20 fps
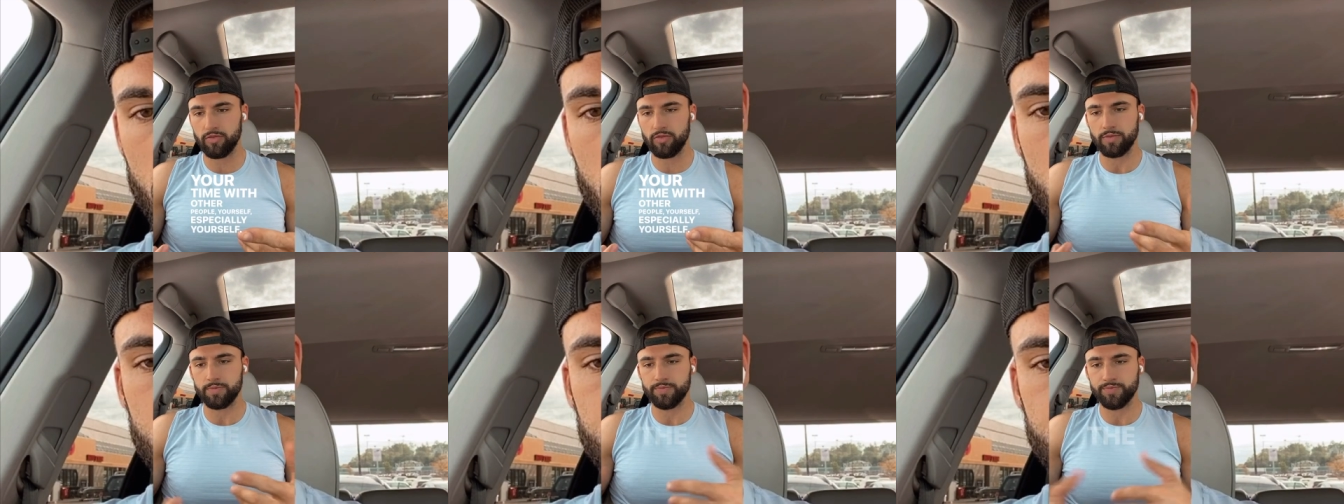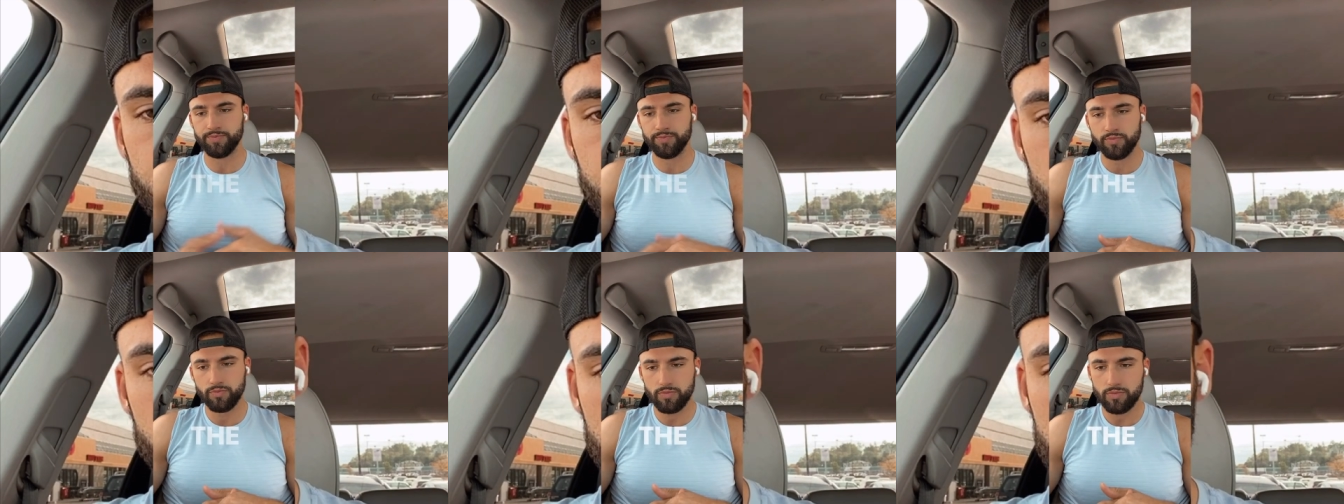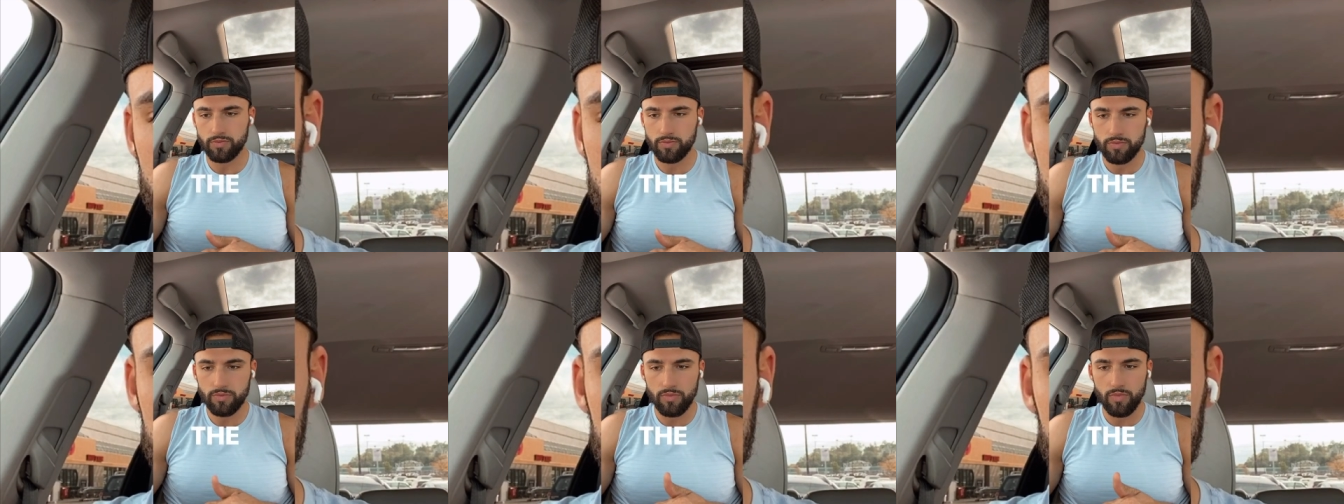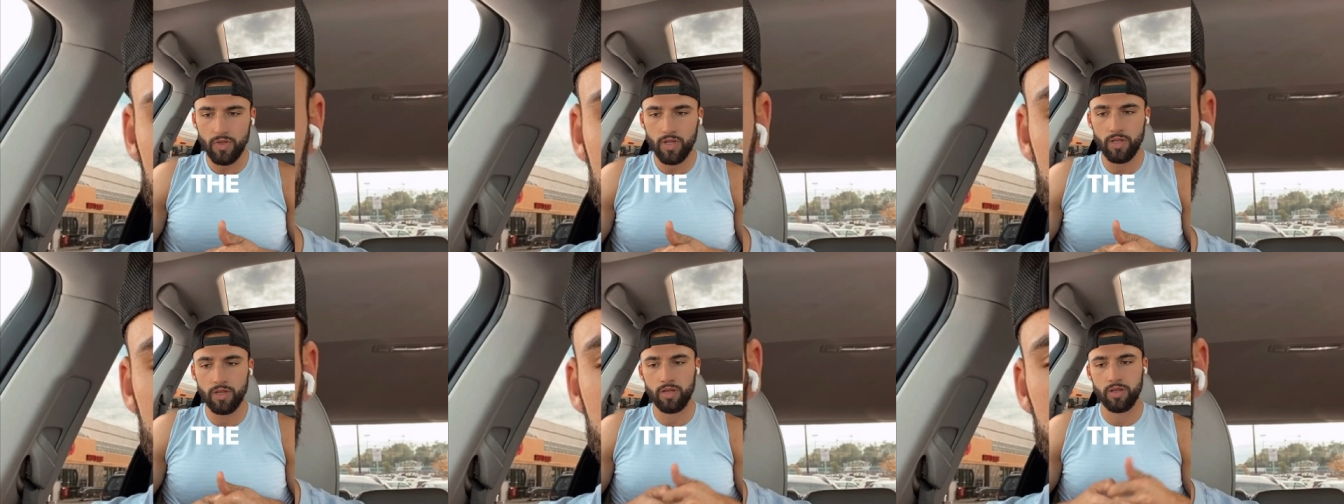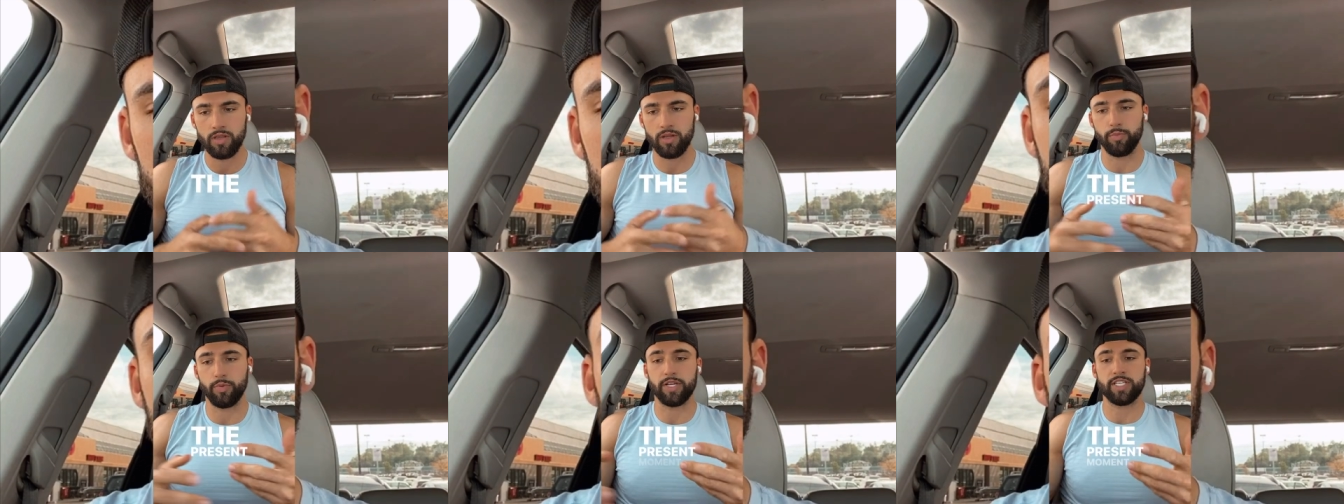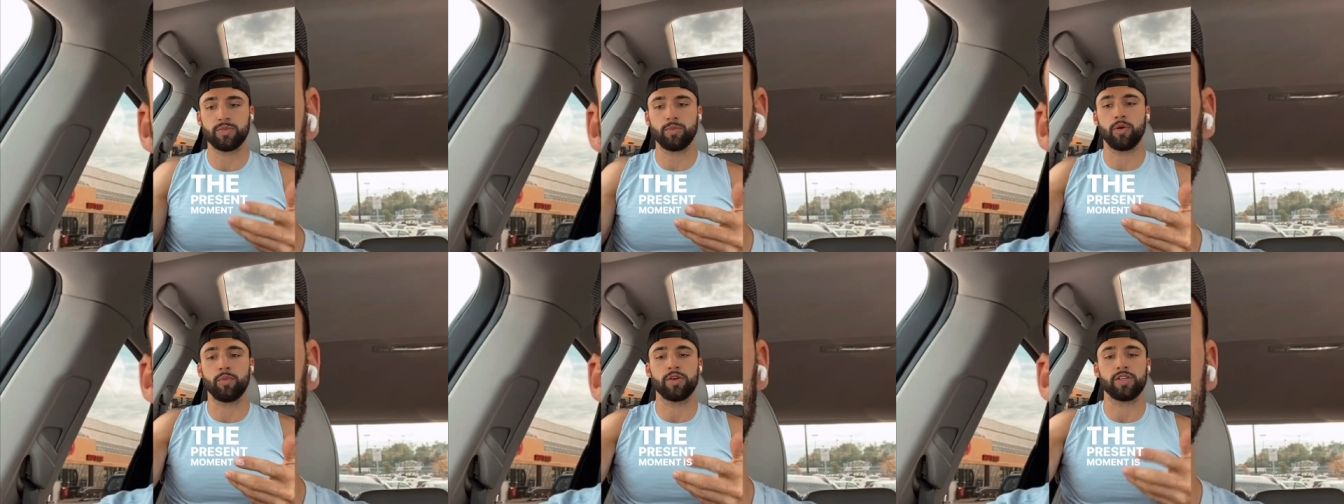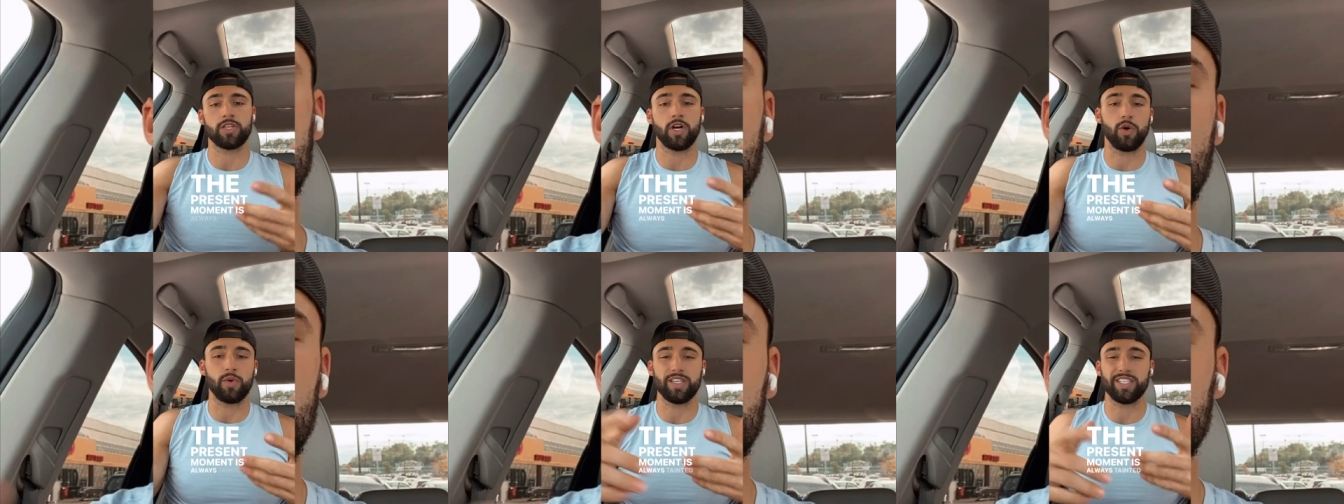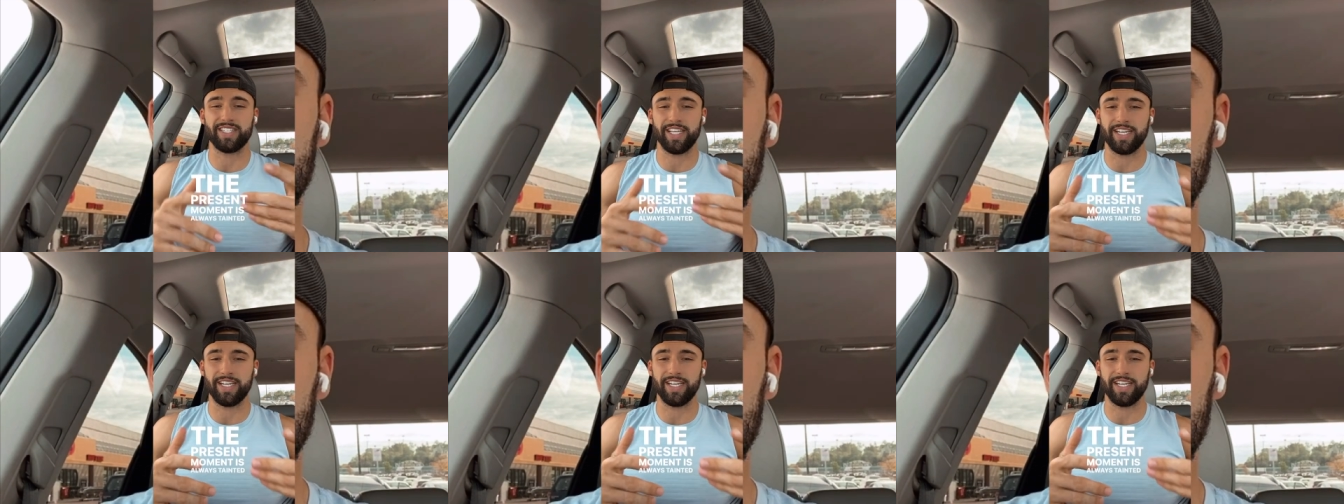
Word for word: The present moment is always